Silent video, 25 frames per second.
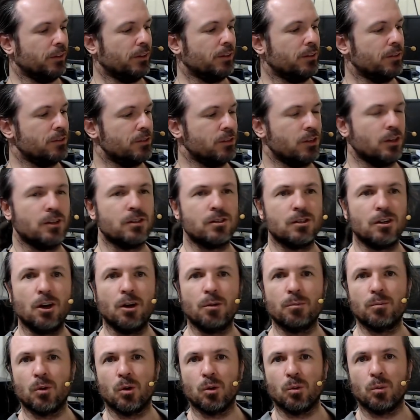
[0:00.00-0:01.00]
So there's a
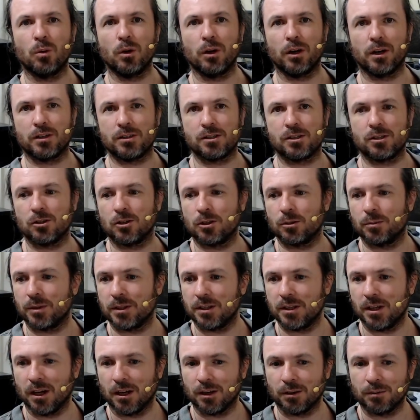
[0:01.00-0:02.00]
lot more work still to be
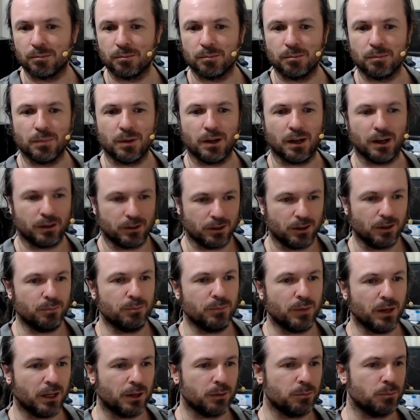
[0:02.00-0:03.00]
done, but I'm
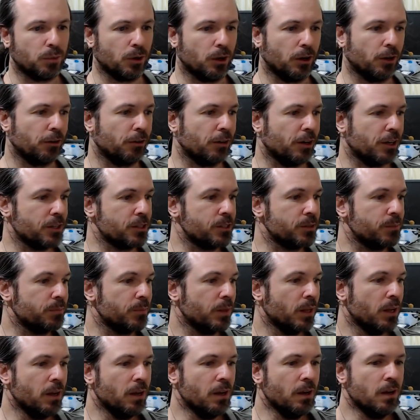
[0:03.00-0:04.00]
making progress.
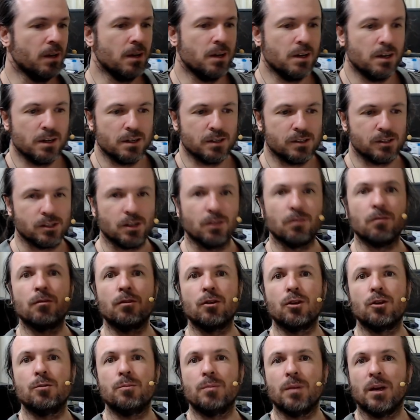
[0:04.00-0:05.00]
Some of
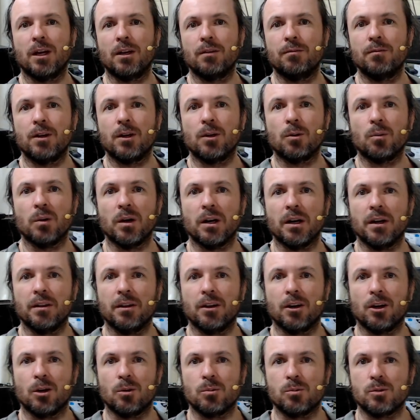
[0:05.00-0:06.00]
you may have been aware
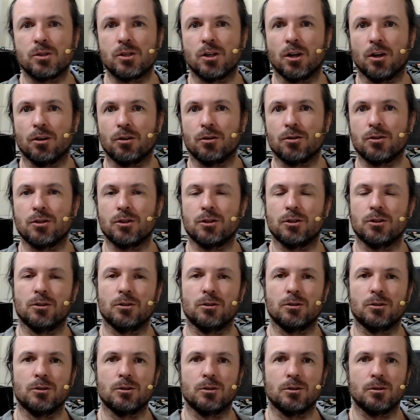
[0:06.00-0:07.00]
that I was going
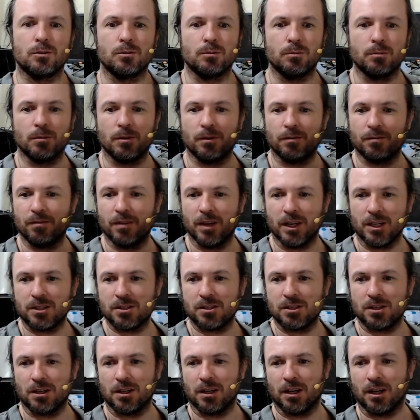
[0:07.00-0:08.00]
to
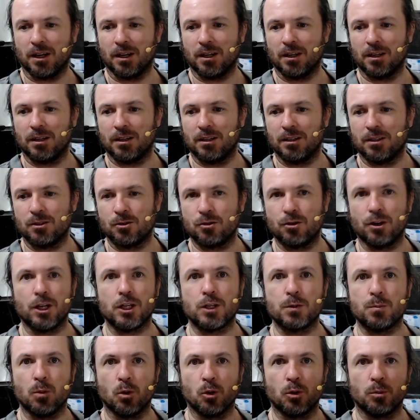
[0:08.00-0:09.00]
invest in a
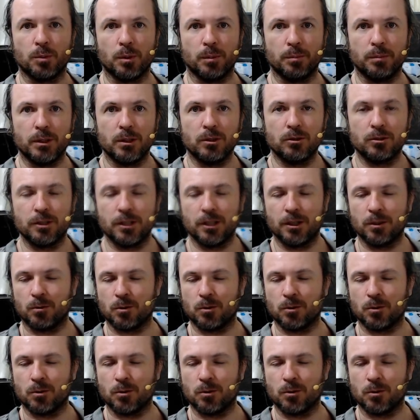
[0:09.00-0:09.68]
transportable building.